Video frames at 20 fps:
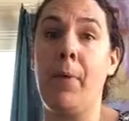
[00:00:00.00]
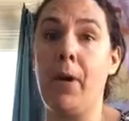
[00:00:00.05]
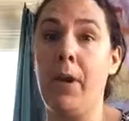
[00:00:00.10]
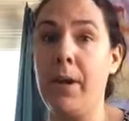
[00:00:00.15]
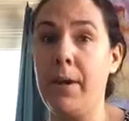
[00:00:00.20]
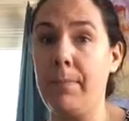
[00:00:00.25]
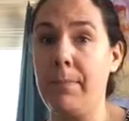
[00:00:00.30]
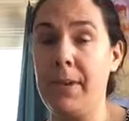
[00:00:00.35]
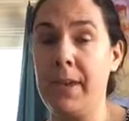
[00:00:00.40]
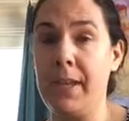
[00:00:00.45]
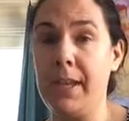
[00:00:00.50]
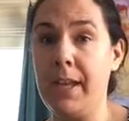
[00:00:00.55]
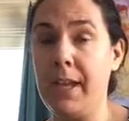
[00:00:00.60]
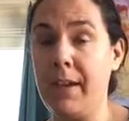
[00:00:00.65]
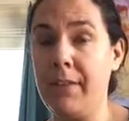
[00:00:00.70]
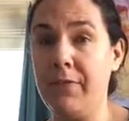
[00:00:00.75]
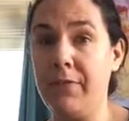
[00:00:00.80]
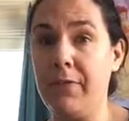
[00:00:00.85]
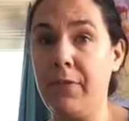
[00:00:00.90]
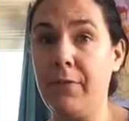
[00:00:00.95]
bought it
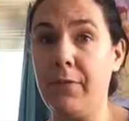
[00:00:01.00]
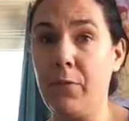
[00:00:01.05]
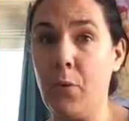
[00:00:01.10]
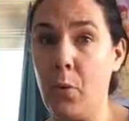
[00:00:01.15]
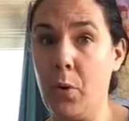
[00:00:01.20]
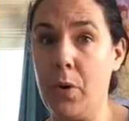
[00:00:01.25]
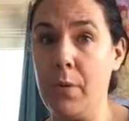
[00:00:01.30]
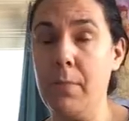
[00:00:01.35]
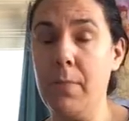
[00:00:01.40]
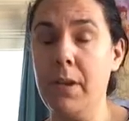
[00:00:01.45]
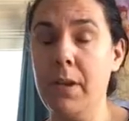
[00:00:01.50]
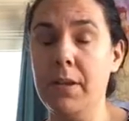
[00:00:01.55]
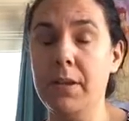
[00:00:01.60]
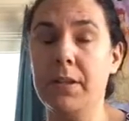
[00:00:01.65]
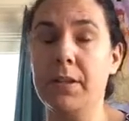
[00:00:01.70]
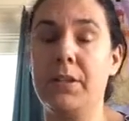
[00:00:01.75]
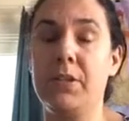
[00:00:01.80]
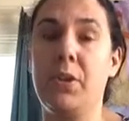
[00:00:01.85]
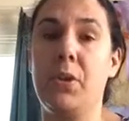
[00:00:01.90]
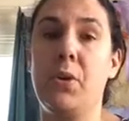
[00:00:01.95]
PDF form,
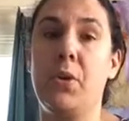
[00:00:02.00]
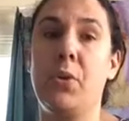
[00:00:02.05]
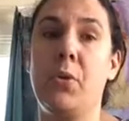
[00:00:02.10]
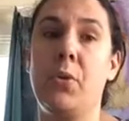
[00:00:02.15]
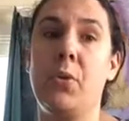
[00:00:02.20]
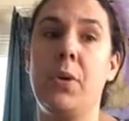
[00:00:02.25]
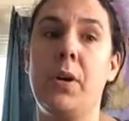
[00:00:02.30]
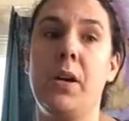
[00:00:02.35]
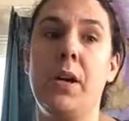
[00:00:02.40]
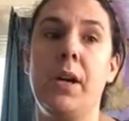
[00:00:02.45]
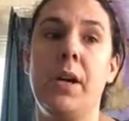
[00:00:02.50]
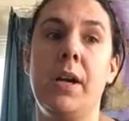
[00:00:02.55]
so